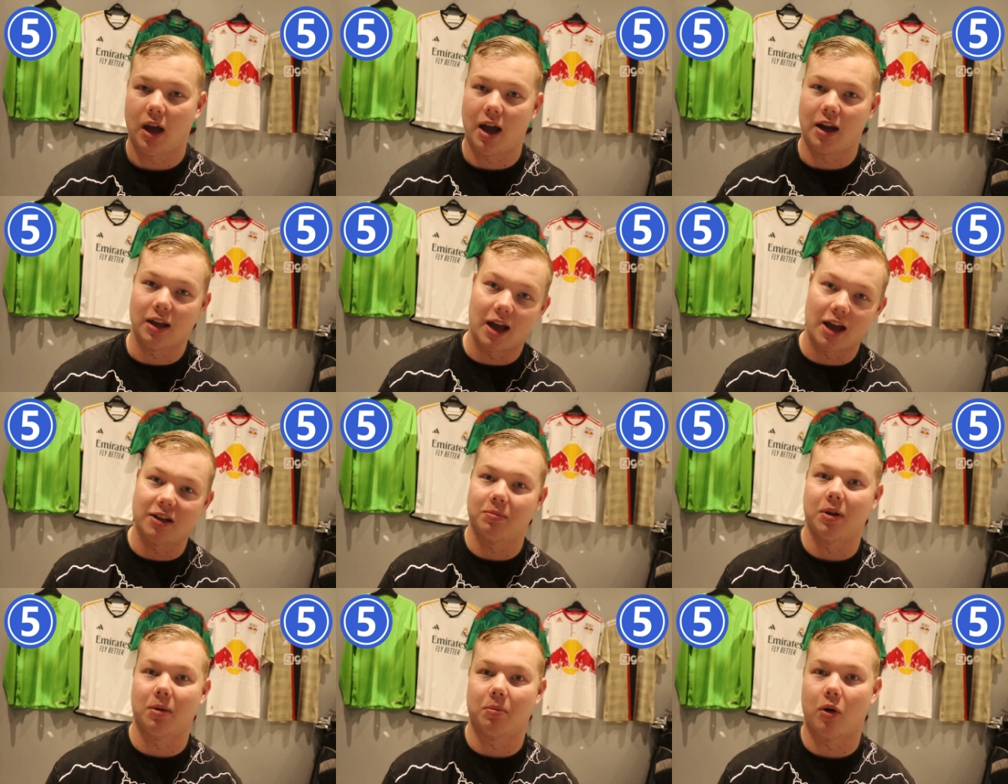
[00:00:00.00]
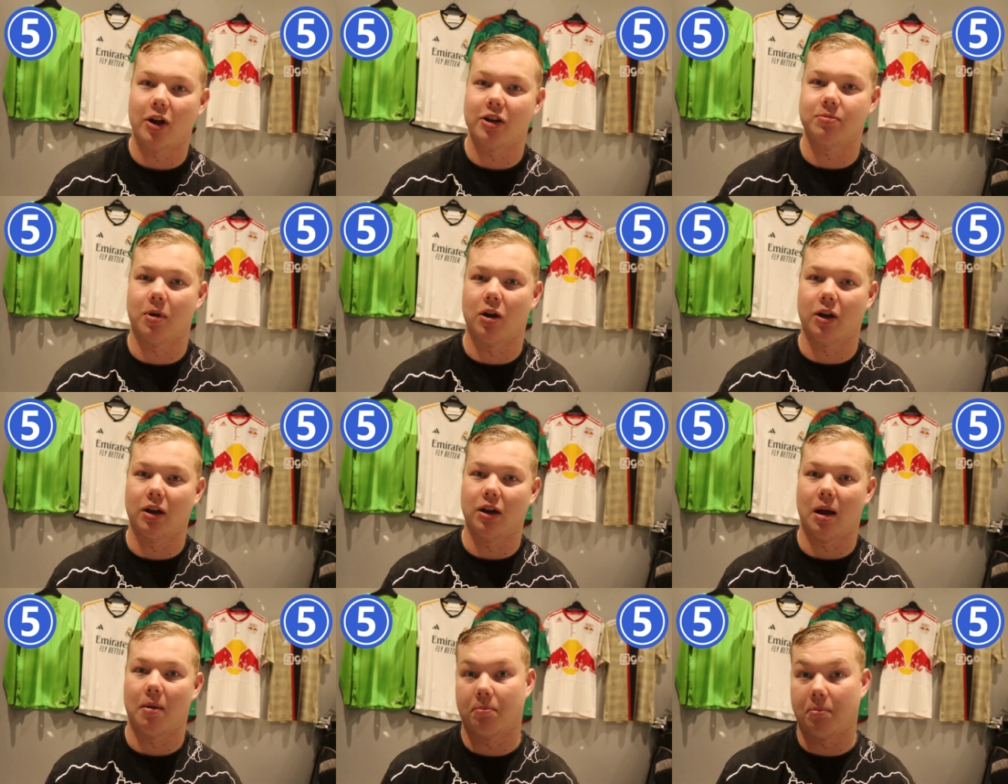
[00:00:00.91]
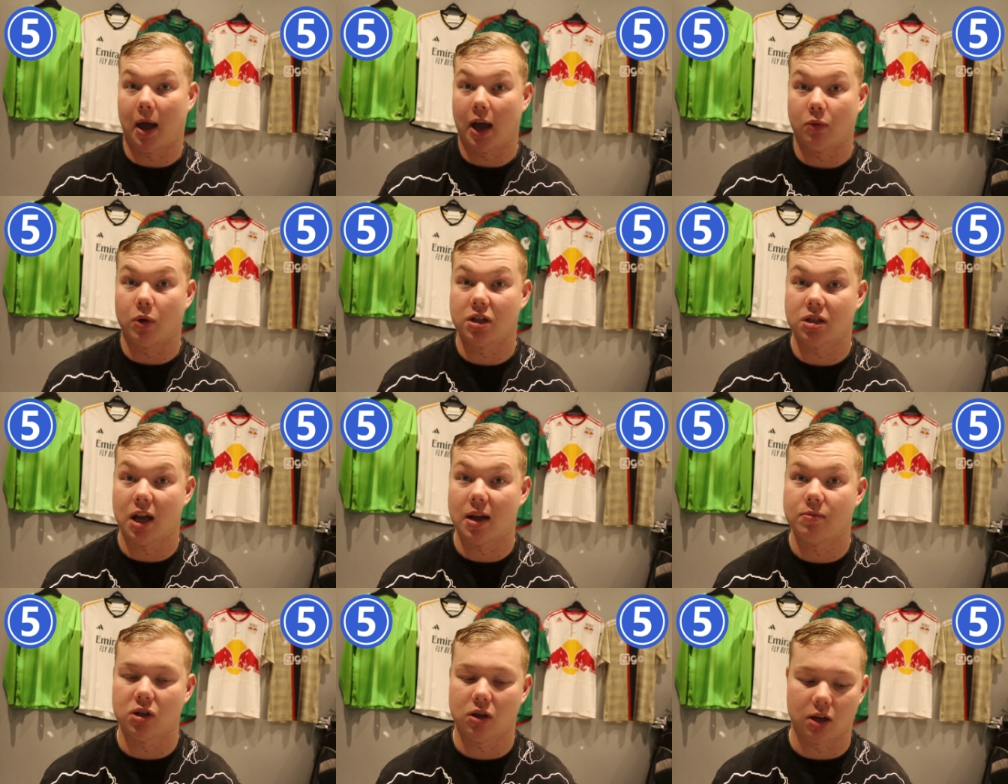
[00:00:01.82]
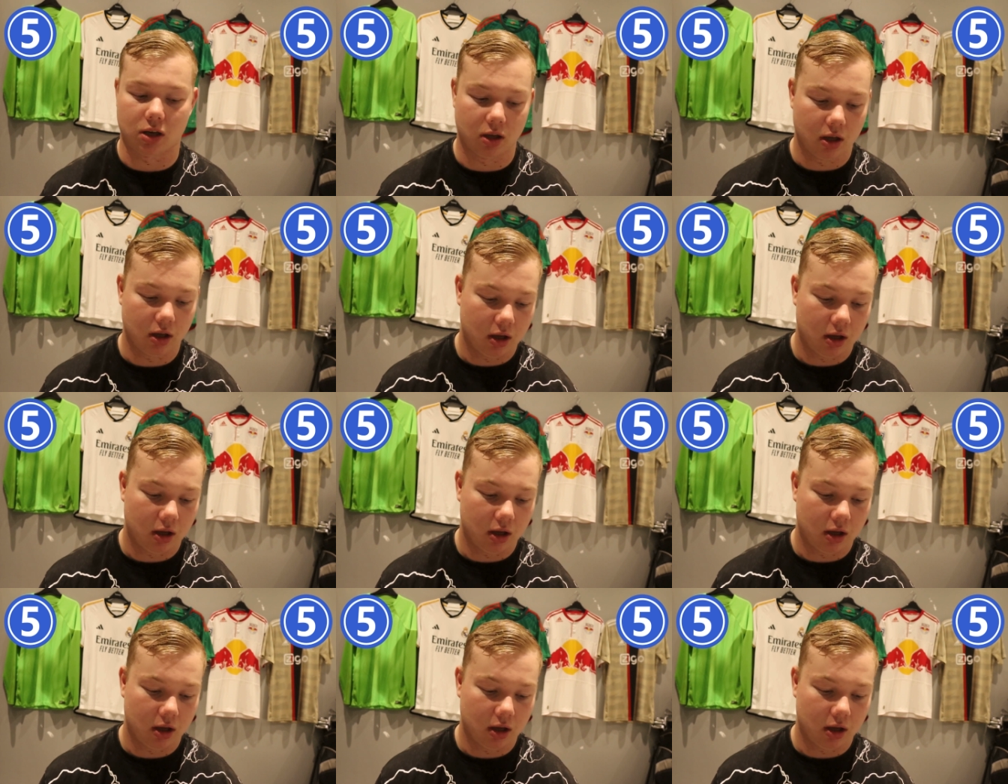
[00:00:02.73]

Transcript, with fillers: and he has been a bright spark in that bad West Ham side.